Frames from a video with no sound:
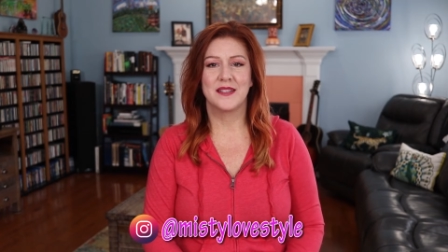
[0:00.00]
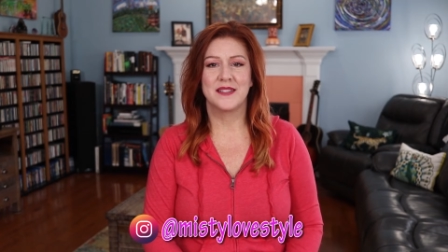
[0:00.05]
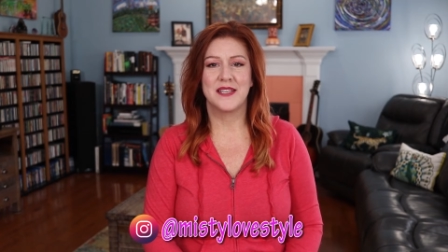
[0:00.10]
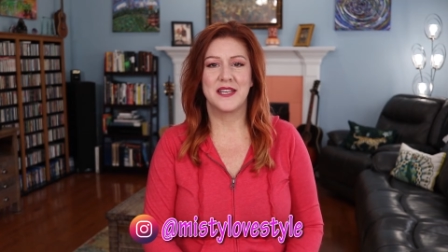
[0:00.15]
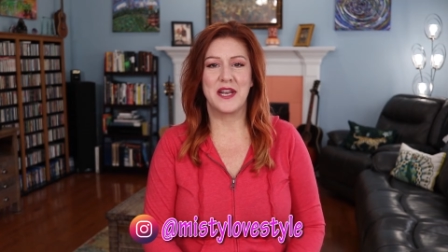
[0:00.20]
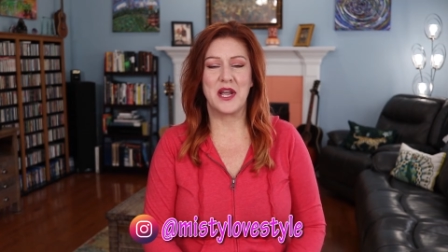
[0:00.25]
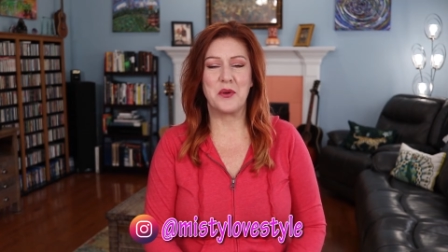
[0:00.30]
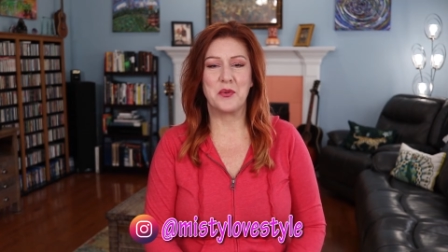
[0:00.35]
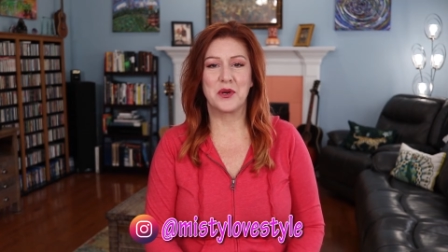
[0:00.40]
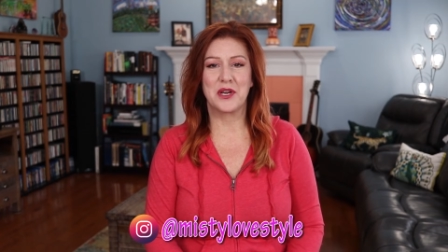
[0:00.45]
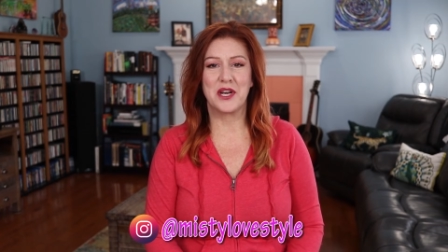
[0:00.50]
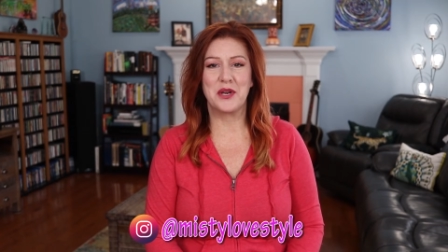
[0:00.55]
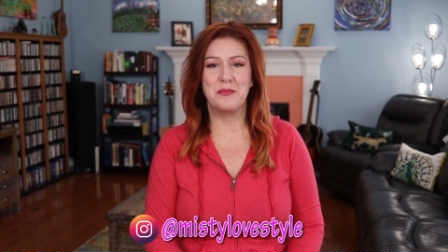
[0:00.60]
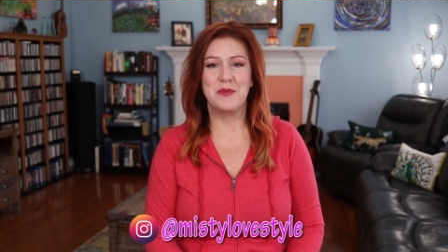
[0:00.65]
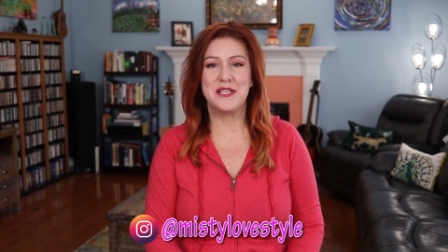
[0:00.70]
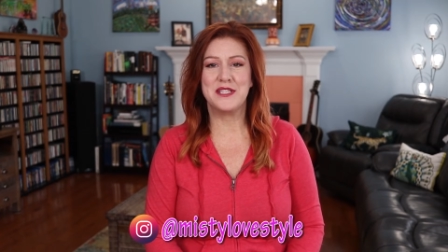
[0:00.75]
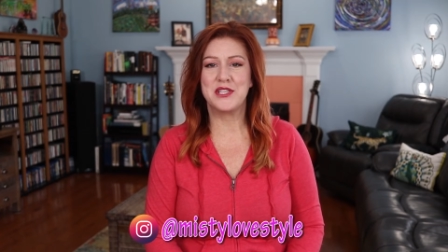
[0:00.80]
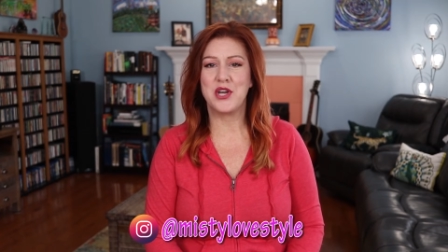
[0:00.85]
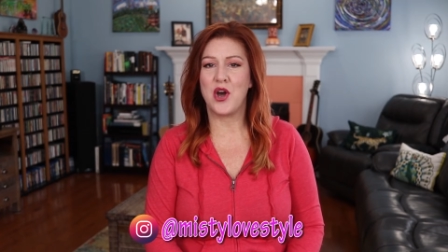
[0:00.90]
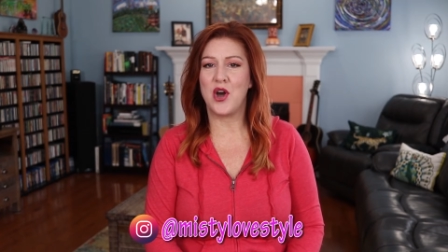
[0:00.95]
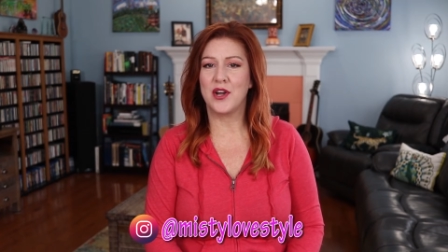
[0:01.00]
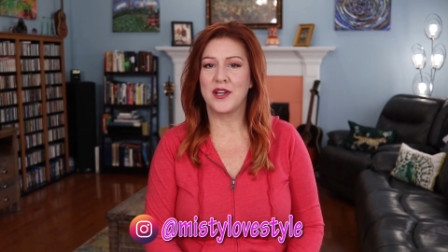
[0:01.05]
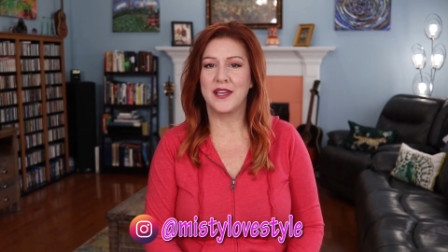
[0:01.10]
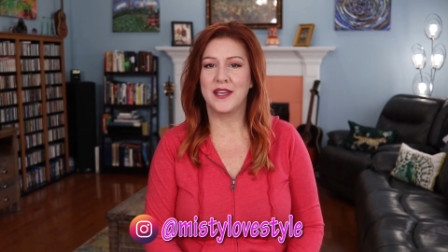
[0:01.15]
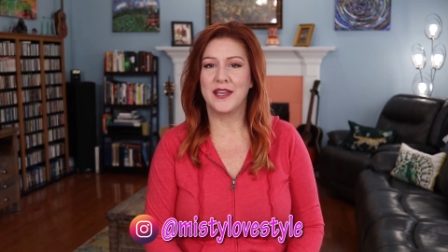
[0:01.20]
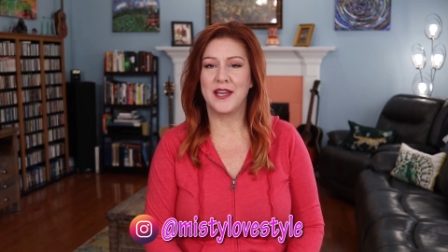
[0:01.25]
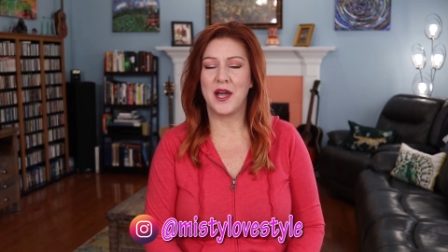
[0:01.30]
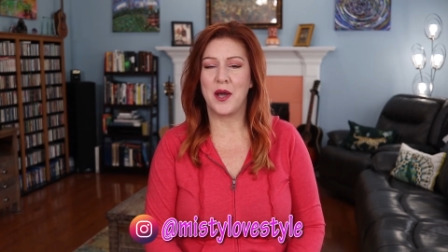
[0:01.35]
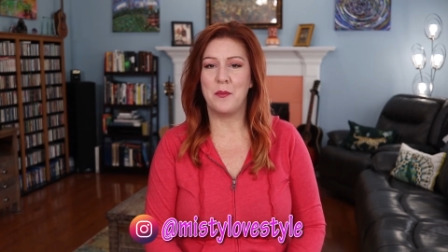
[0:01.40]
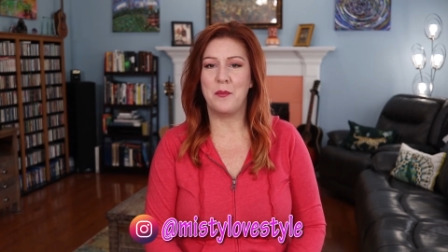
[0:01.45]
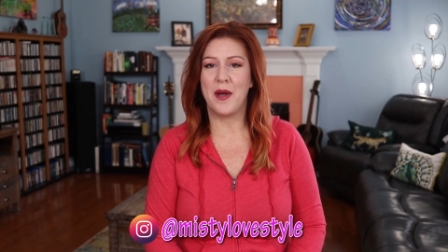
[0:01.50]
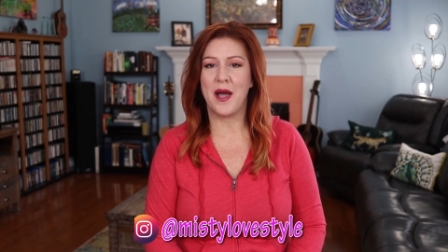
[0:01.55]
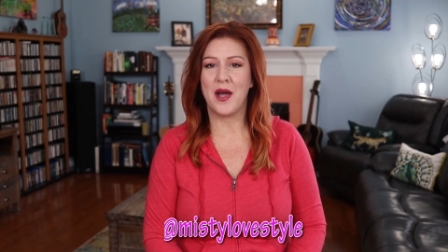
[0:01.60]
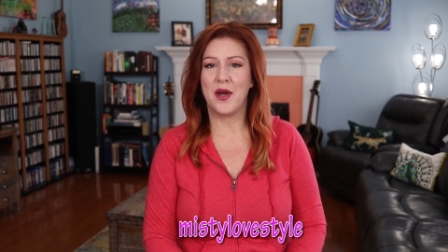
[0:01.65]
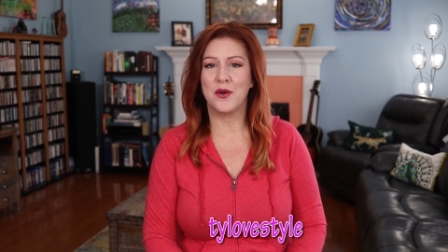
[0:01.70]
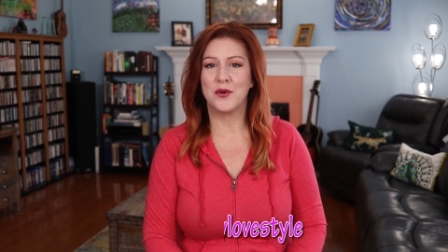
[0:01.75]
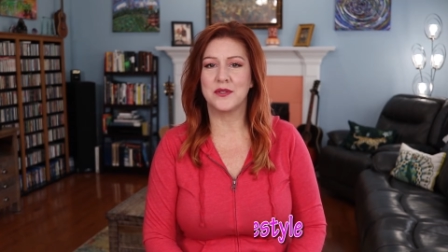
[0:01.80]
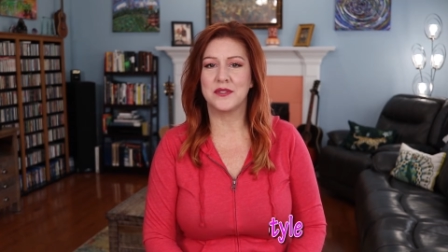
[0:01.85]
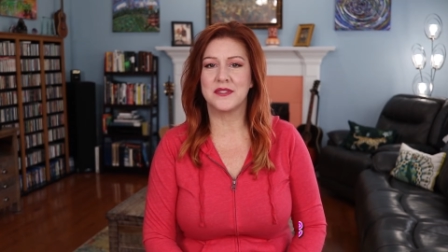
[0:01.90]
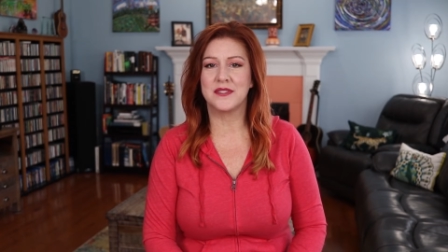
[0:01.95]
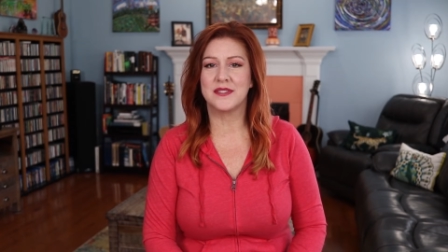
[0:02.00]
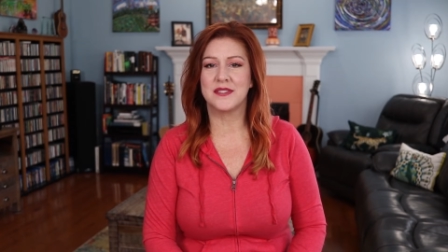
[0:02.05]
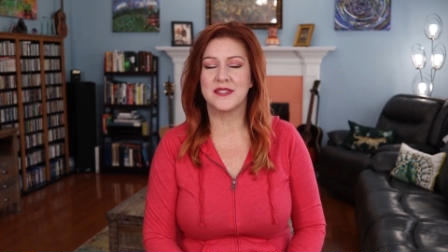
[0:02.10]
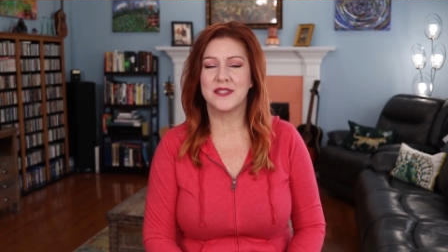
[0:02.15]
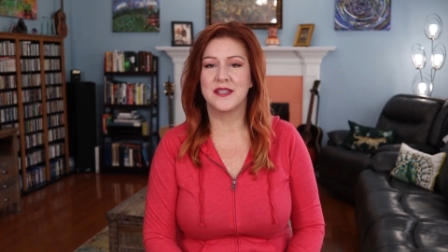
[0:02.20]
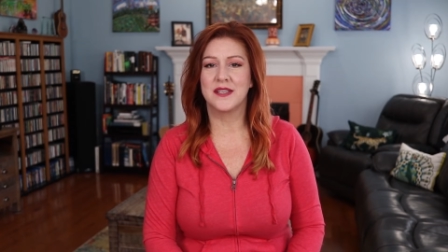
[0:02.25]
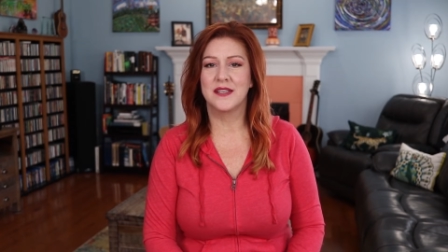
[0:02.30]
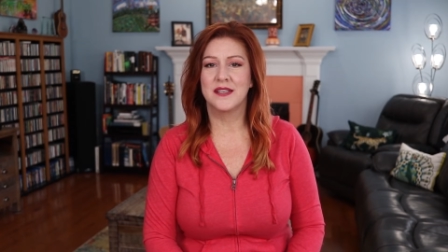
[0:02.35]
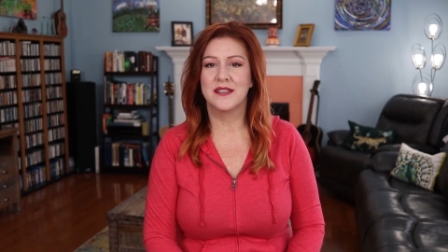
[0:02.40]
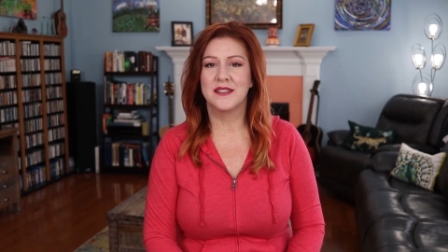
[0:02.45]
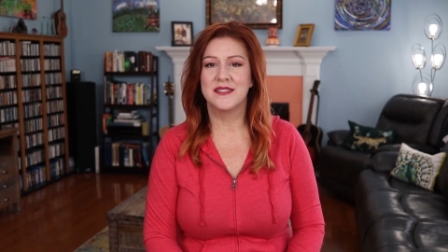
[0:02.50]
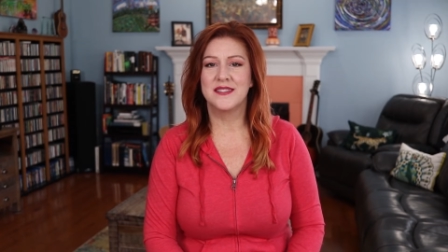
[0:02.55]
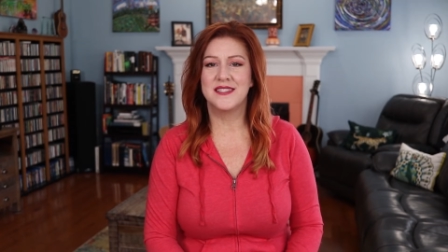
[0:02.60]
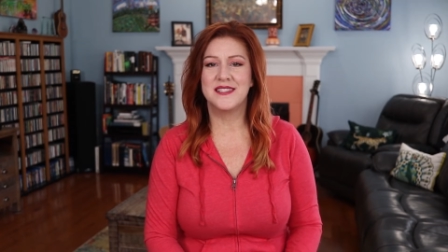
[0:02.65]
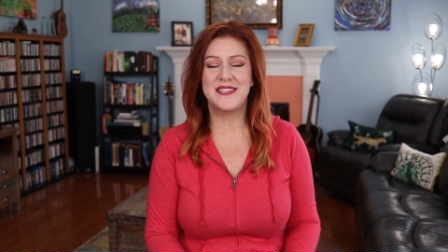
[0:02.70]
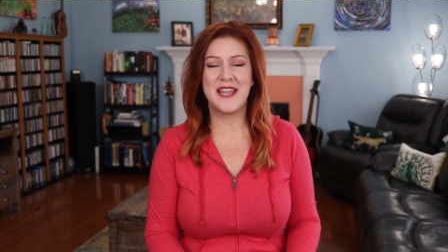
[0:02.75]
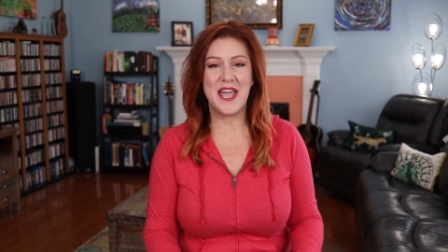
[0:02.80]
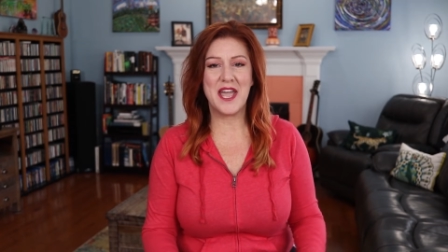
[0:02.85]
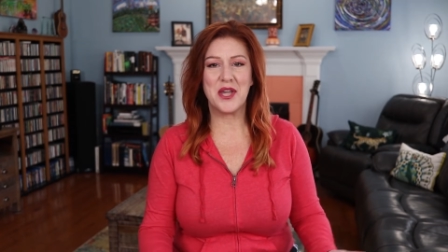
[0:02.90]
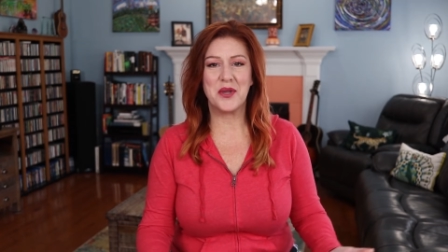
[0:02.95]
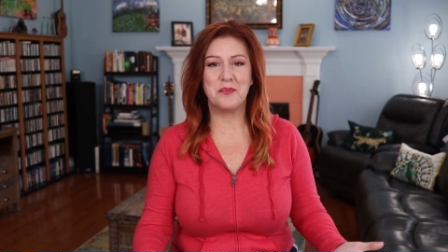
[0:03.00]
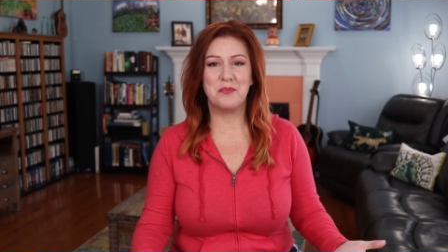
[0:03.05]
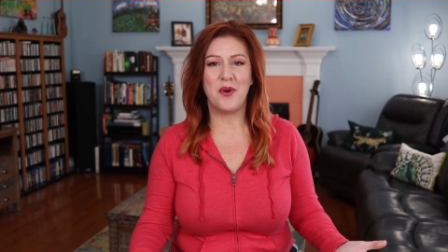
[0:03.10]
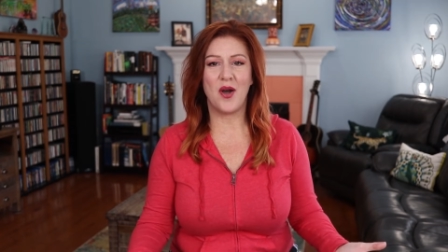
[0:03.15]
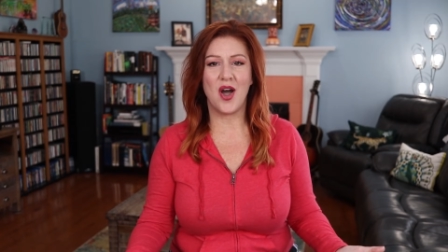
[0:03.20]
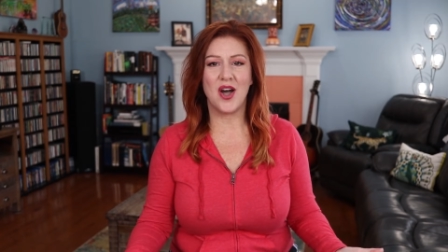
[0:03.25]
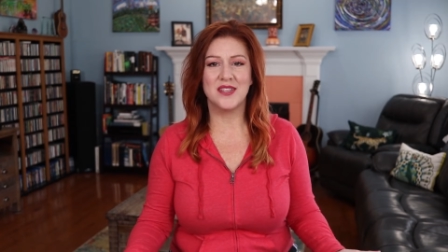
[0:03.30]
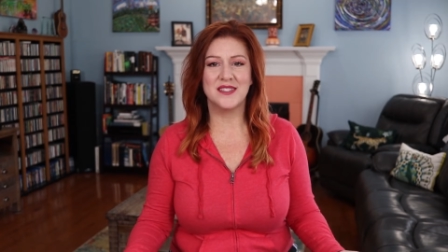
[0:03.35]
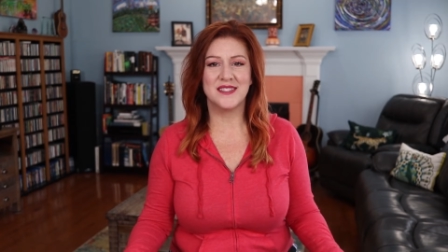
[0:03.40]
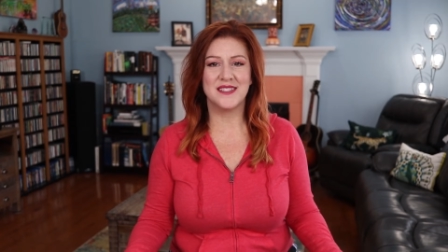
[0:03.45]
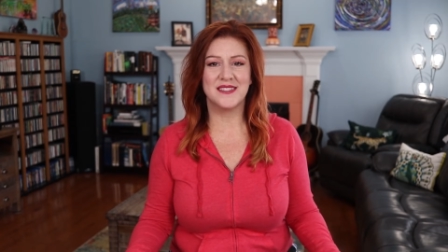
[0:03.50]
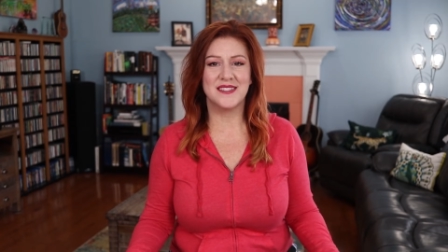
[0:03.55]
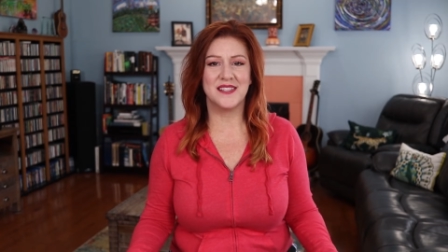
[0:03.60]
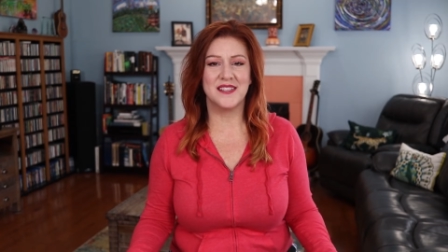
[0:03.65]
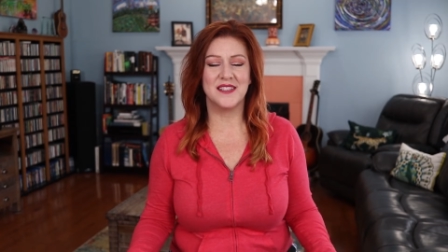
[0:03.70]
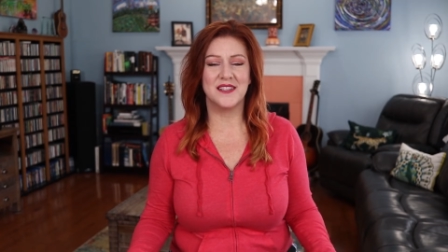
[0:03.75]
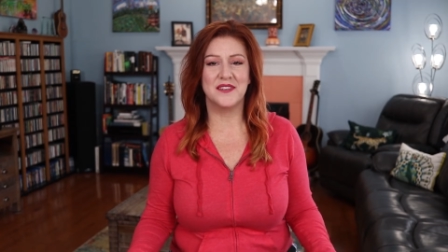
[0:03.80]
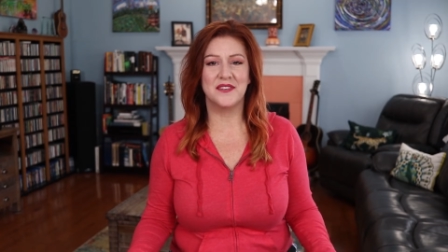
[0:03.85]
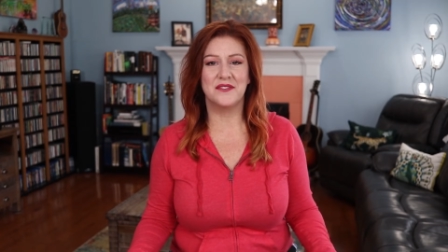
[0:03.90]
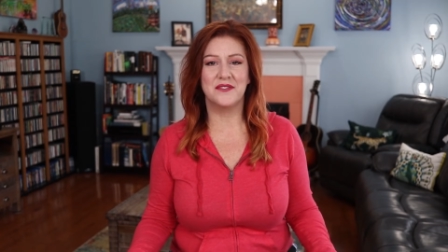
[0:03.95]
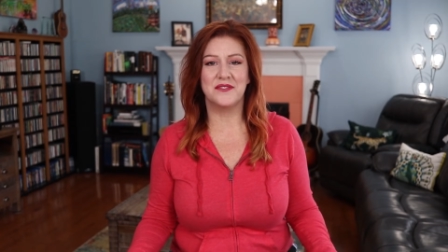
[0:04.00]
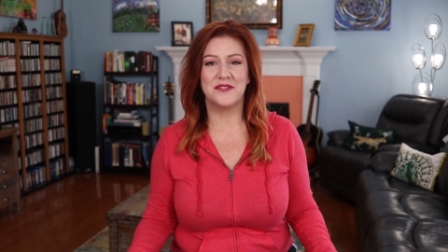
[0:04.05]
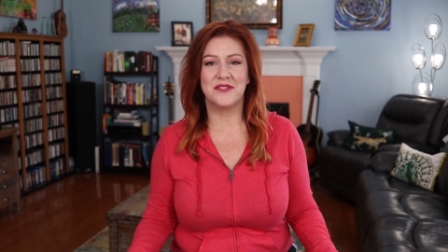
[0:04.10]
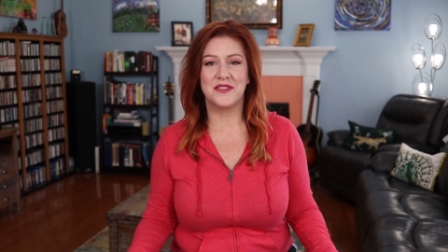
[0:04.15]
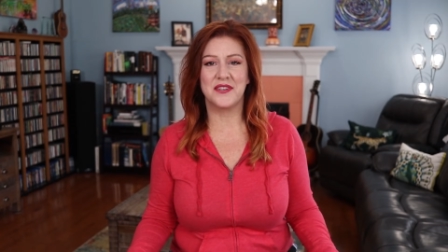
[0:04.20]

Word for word: Today we're going to be talking about staying positive